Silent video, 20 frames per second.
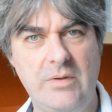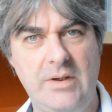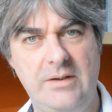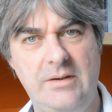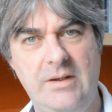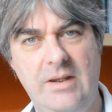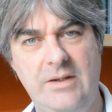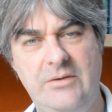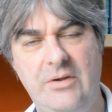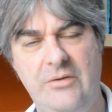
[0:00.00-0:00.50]

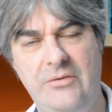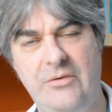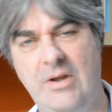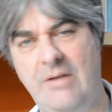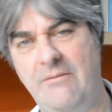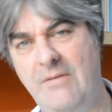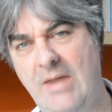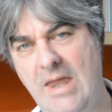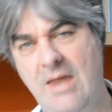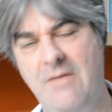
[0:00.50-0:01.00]
They tended to
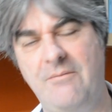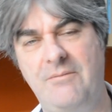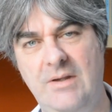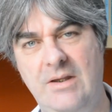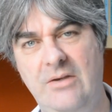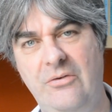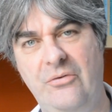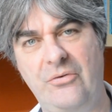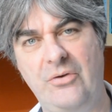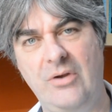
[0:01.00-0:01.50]
have air
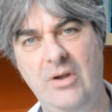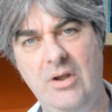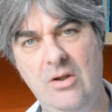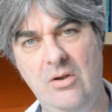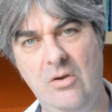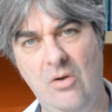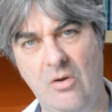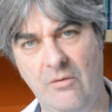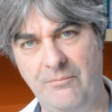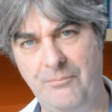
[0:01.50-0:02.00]
fleets
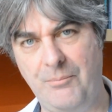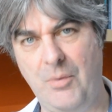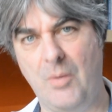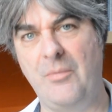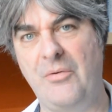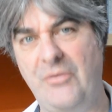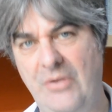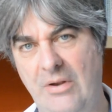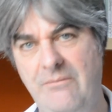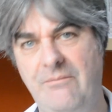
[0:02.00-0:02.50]
of
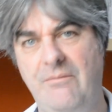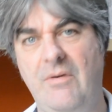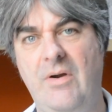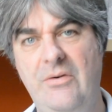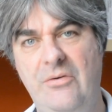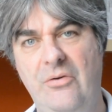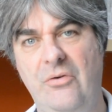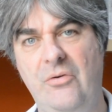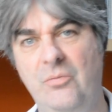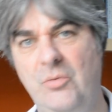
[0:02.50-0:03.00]
bombers and
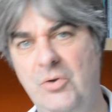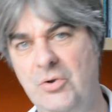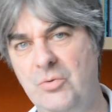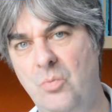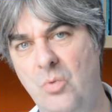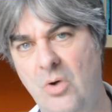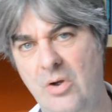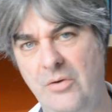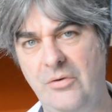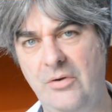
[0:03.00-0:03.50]
fighters which
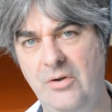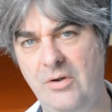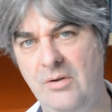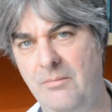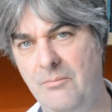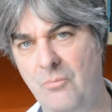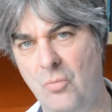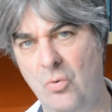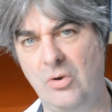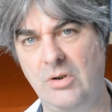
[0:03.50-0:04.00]
worked
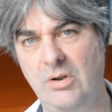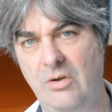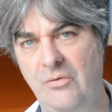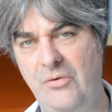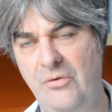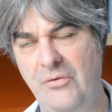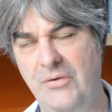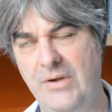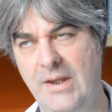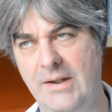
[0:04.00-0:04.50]
more
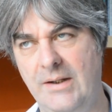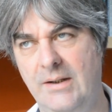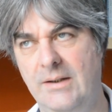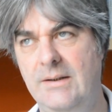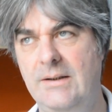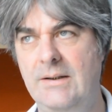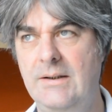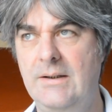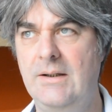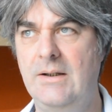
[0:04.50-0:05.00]
closely together,
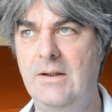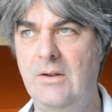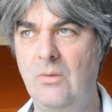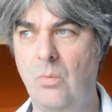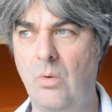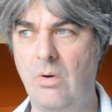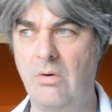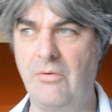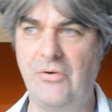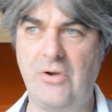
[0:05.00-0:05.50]

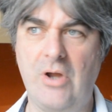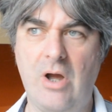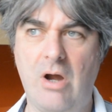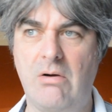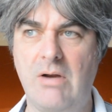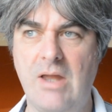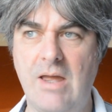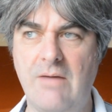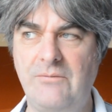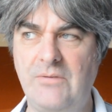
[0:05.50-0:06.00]
whereas the
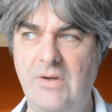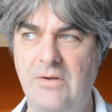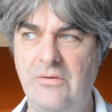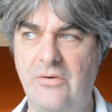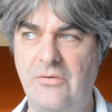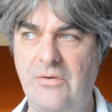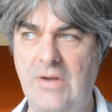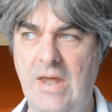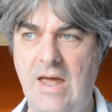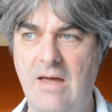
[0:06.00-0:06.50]
RAF
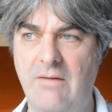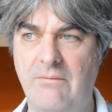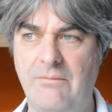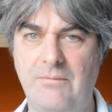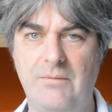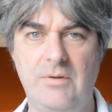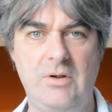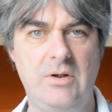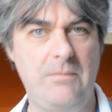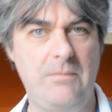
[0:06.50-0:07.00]
tended to have